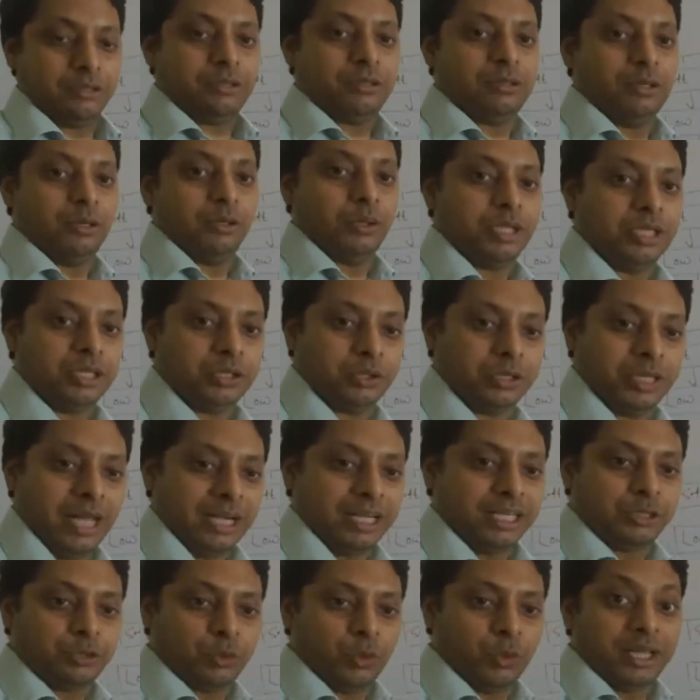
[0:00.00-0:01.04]
Okay, so that
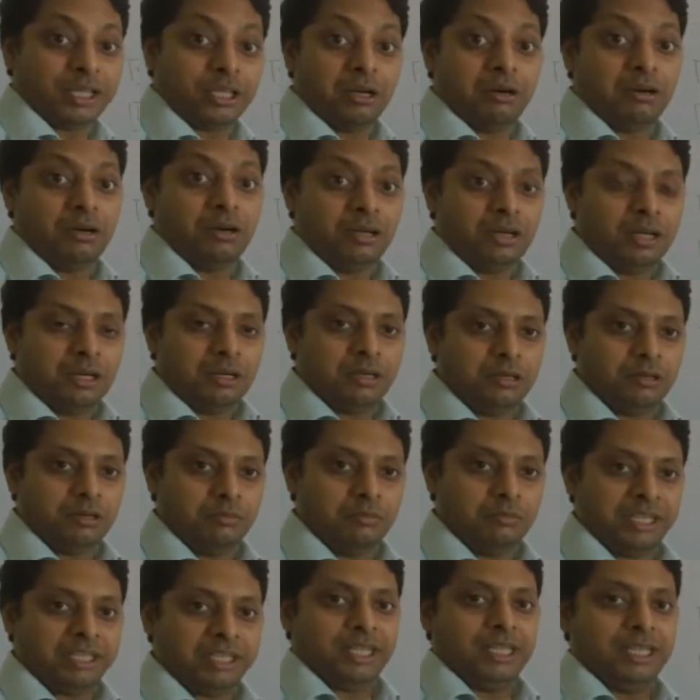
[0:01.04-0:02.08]
is where the
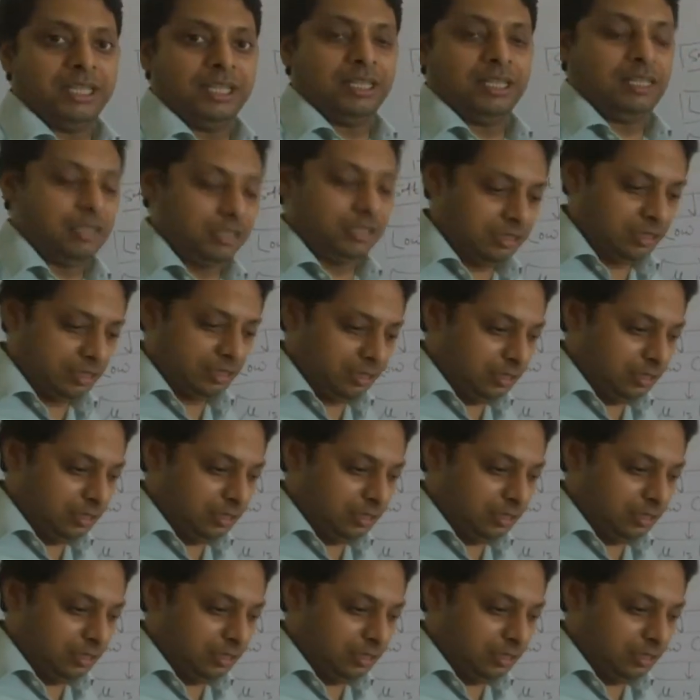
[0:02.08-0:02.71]
material